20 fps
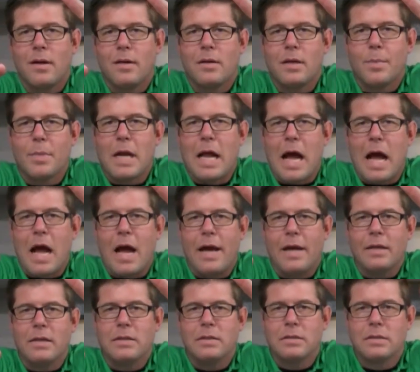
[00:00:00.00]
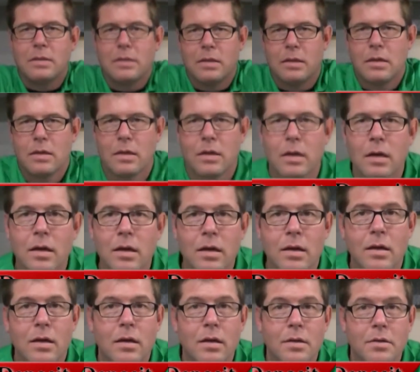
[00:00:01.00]
Number nine,
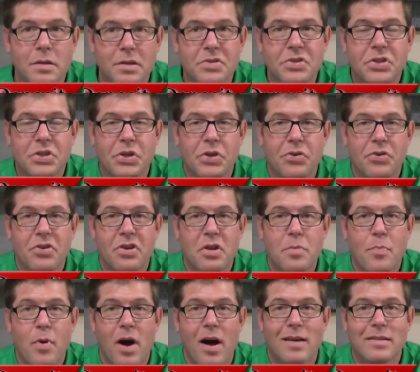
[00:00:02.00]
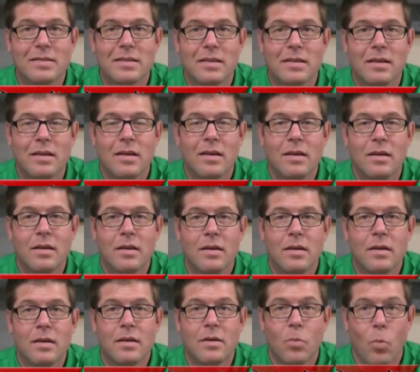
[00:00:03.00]
the security deposit.
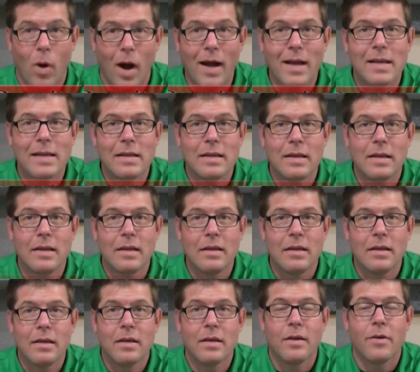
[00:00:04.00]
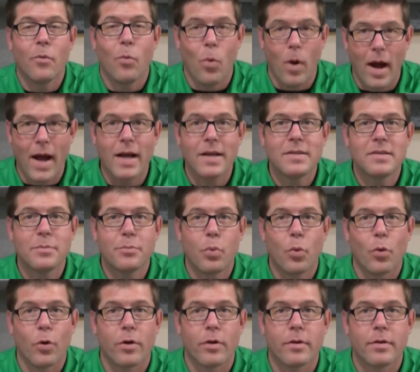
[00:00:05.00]
Why you need it, why it's
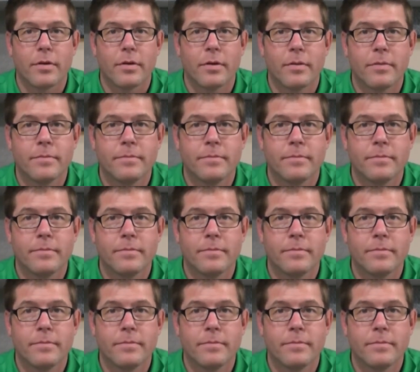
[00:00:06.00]
important.